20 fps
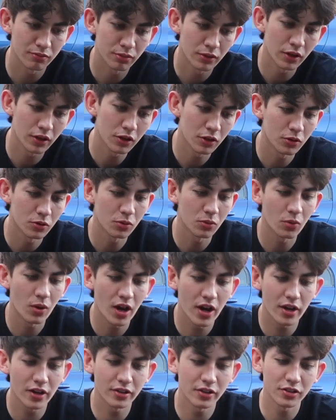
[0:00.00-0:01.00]
Bro,
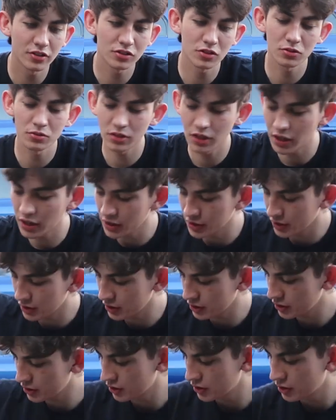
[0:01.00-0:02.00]
why are they so tight?
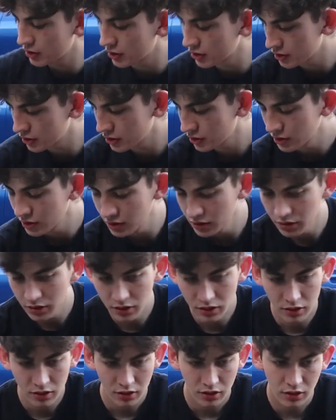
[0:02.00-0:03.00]

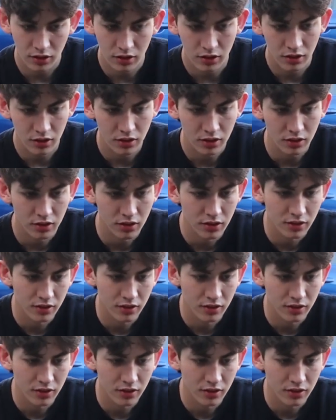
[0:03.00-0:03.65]
You're an idiot.